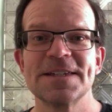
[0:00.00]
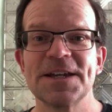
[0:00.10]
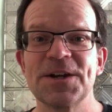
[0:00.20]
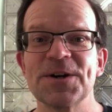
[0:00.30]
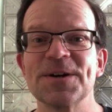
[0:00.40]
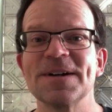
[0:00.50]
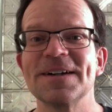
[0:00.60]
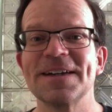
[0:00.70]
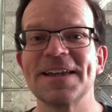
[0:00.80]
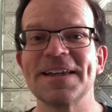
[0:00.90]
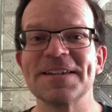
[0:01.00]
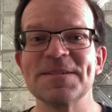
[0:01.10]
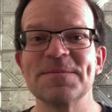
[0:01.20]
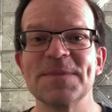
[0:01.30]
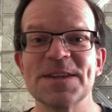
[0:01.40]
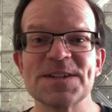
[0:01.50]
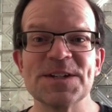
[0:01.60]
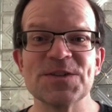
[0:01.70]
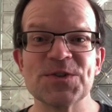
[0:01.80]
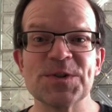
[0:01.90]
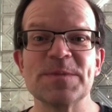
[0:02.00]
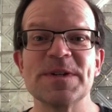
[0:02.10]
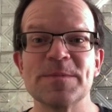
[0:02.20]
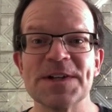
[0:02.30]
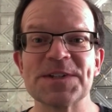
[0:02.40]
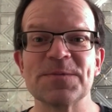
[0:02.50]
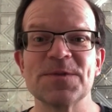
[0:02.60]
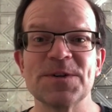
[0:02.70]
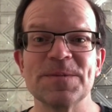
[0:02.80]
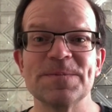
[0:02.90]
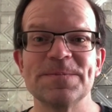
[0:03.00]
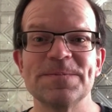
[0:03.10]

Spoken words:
Take care, and may this Lenten journey be a blessing for you.